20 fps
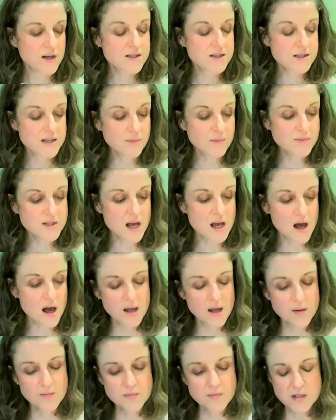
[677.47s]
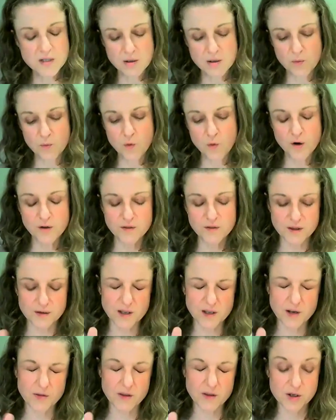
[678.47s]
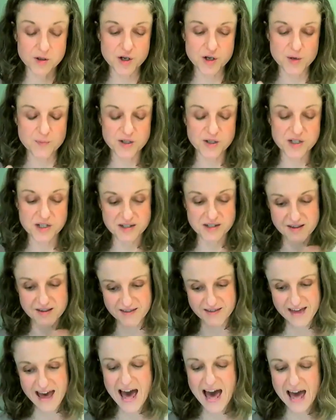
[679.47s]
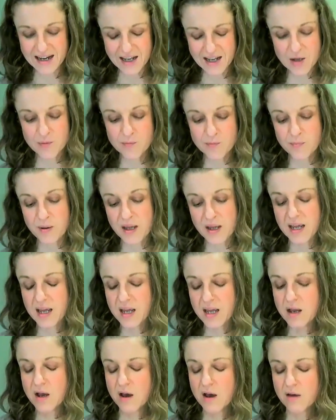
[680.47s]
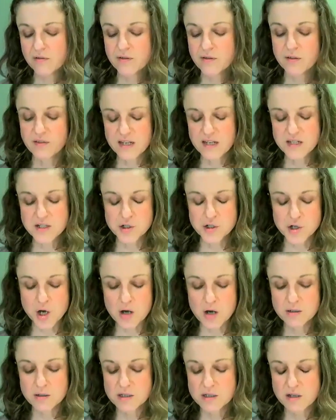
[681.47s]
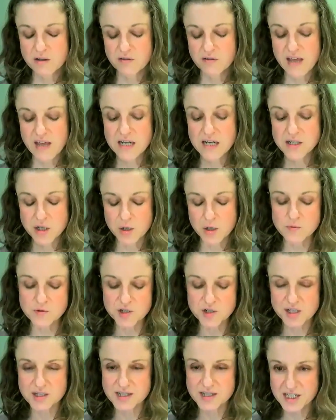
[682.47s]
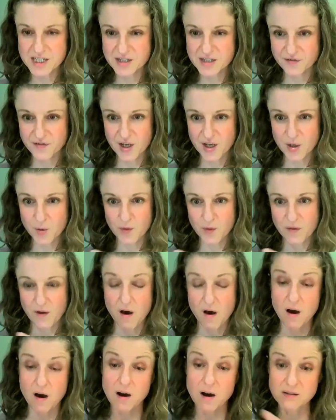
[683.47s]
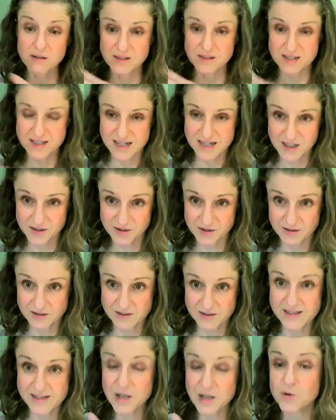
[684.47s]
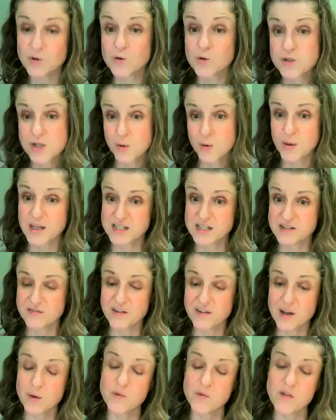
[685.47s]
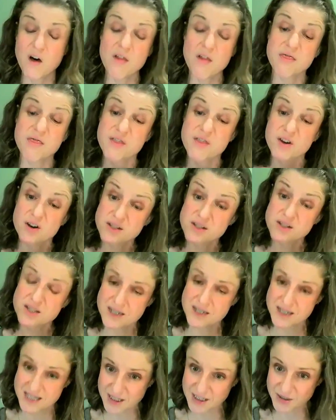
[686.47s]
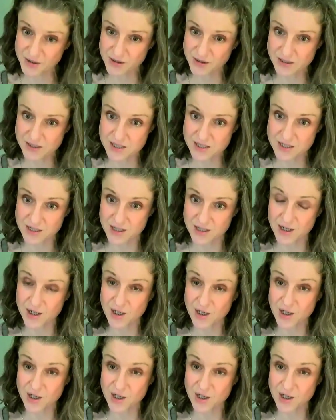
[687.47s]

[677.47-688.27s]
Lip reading: Sometimes one of the contributor to that can be that these drugs, they don't just interfere with our hunger signals, they also interfere with our thirst signals.